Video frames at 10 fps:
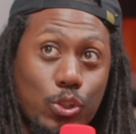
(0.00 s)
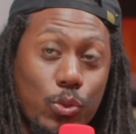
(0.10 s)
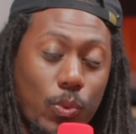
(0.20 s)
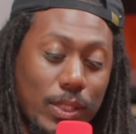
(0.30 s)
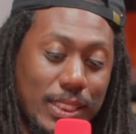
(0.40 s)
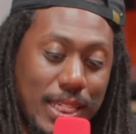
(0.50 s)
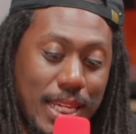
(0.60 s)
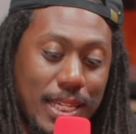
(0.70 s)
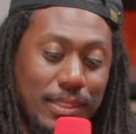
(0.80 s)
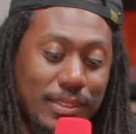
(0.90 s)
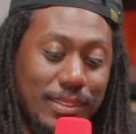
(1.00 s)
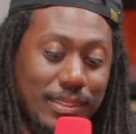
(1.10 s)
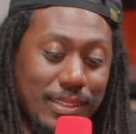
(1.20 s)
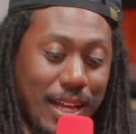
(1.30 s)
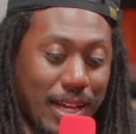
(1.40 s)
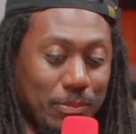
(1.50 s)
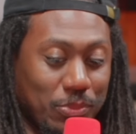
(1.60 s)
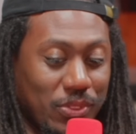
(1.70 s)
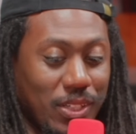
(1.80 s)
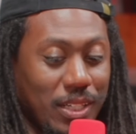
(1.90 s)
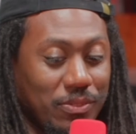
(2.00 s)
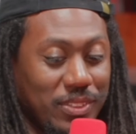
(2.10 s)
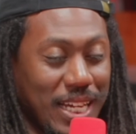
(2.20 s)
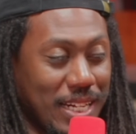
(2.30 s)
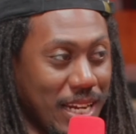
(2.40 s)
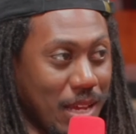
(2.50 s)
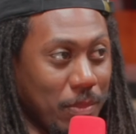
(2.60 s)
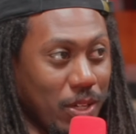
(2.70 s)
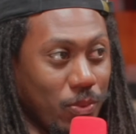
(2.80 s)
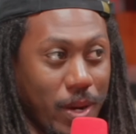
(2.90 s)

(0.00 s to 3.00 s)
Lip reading: 20 stops of dynamic